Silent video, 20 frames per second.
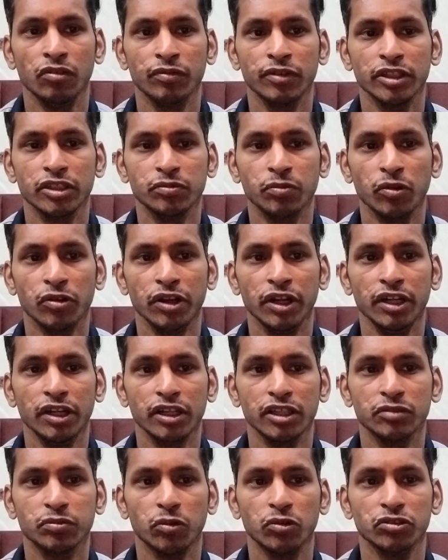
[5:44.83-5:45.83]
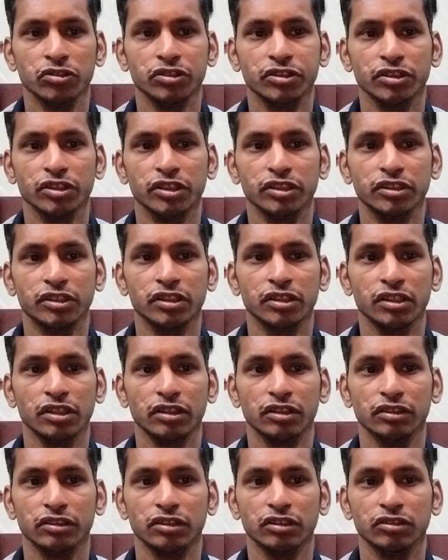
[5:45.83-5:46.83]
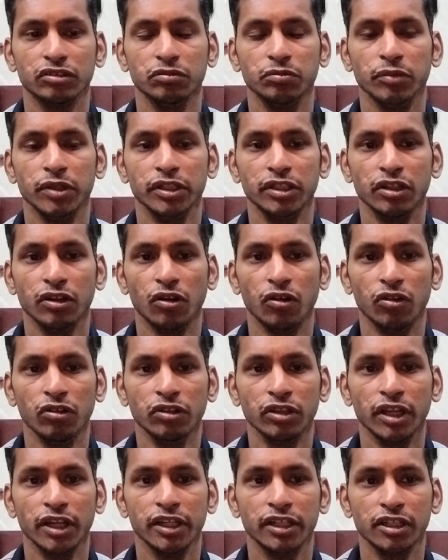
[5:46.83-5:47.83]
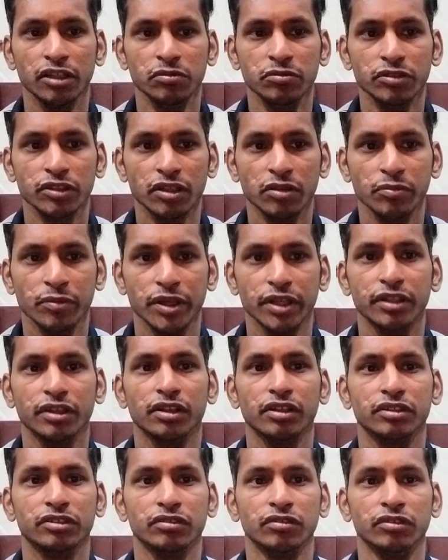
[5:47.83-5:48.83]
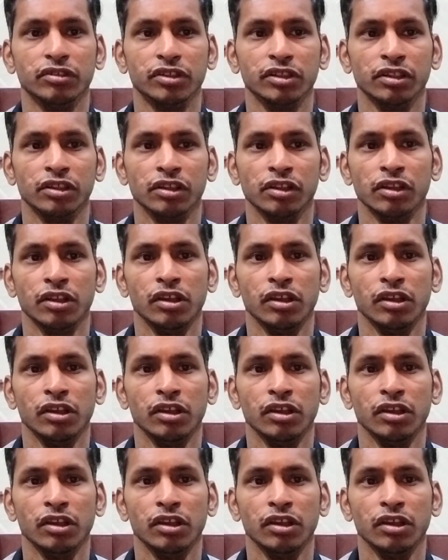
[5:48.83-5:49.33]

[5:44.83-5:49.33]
respondent response is to measure all the items in a measures only.